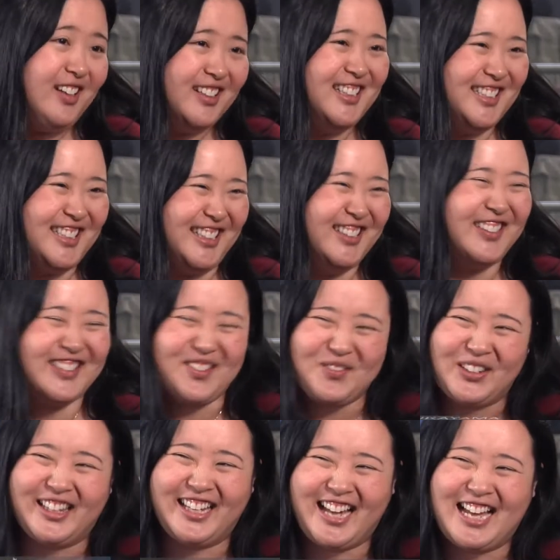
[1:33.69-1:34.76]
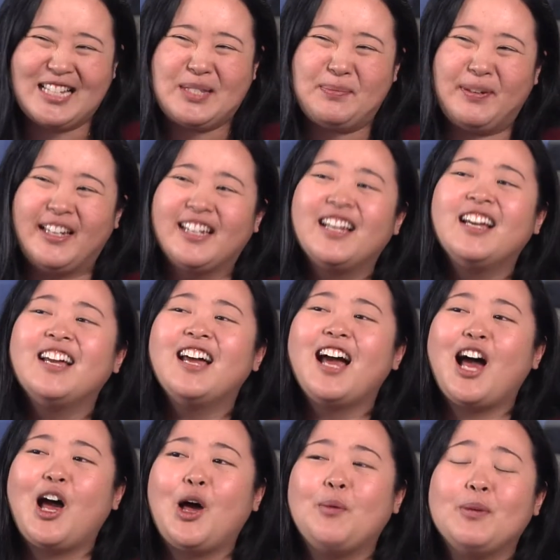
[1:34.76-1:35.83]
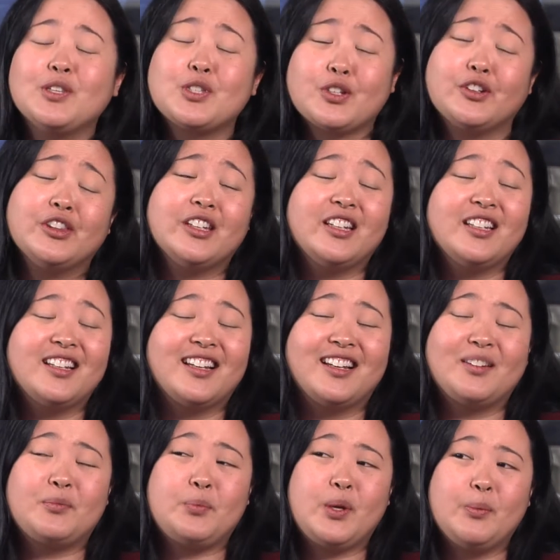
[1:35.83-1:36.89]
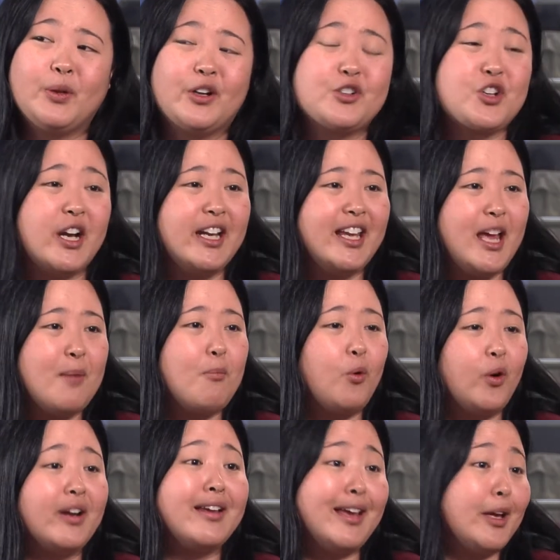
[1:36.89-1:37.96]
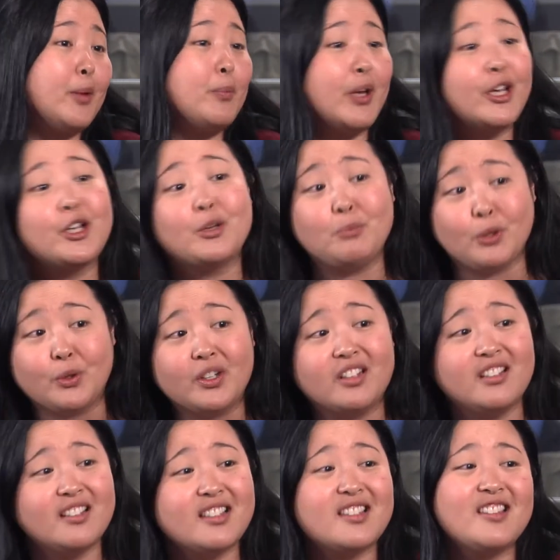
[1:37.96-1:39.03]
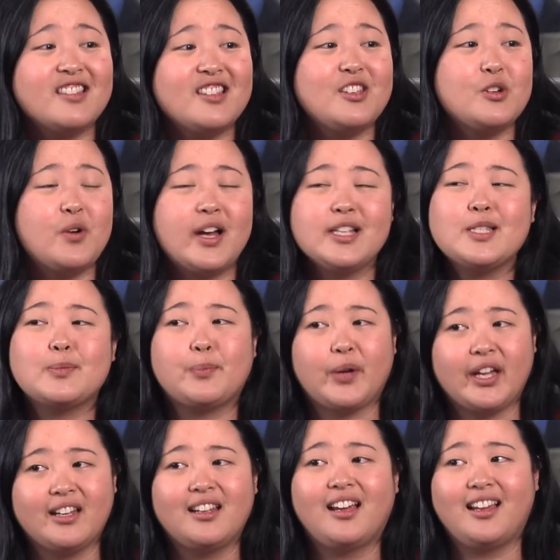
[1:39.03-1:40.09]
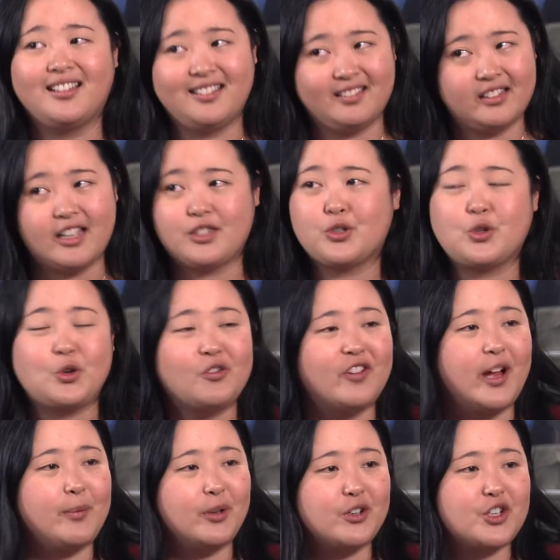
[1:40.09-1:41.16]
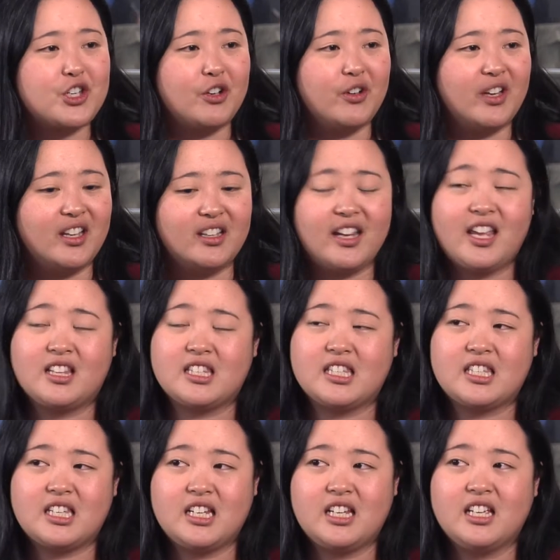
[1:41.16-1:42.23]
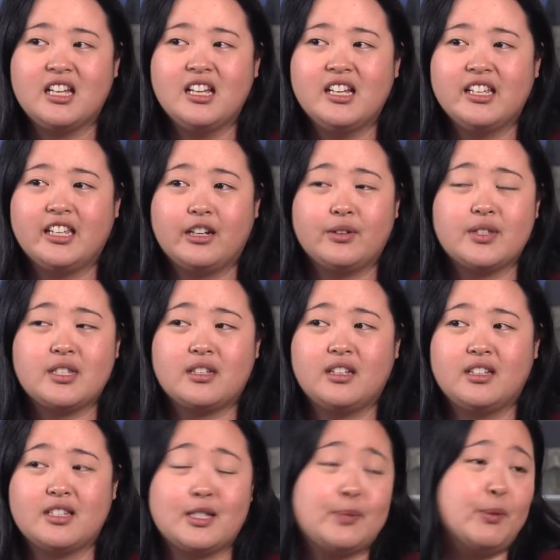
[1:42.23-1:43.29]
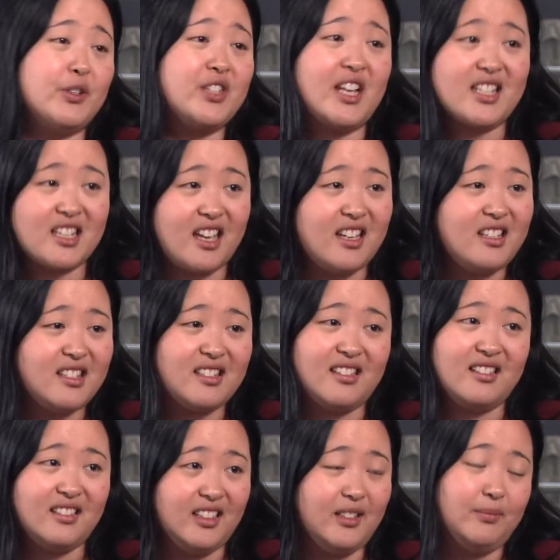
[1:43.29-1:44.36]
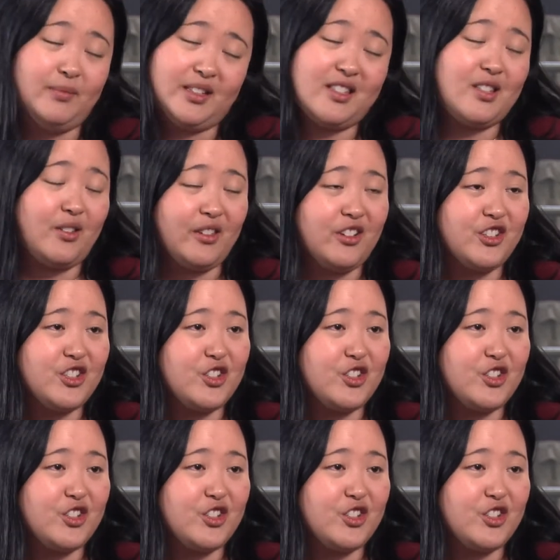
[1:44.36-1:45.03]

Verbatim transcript: it's yeah. a really high speed. Um, and certainly, people are trying to get more gigabit communities in the U.S. But as Google Fiber is showing in Kansas City, you know, it's a, it's a small test case, and um, and so they're just